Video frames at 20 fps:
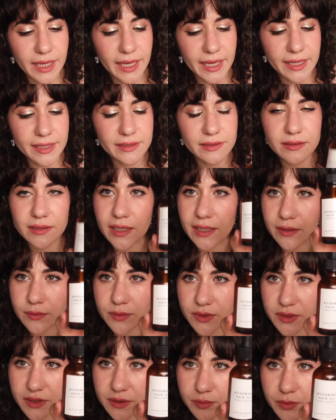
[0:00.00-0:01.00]
And I
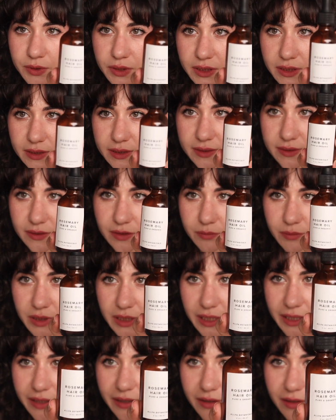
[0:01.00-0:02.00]
was just putting this on my
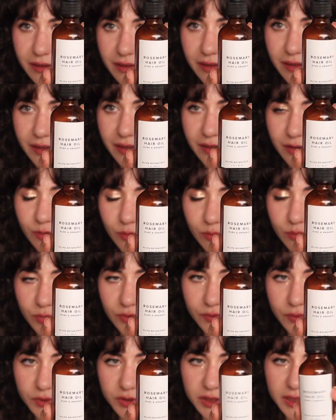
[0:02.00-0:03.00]
hair
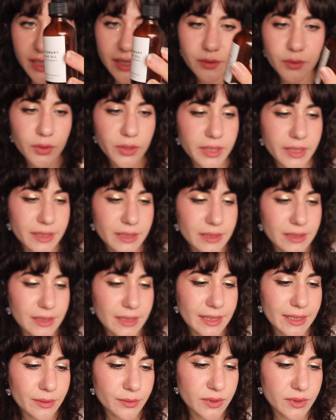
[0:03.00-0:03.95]
before showering, and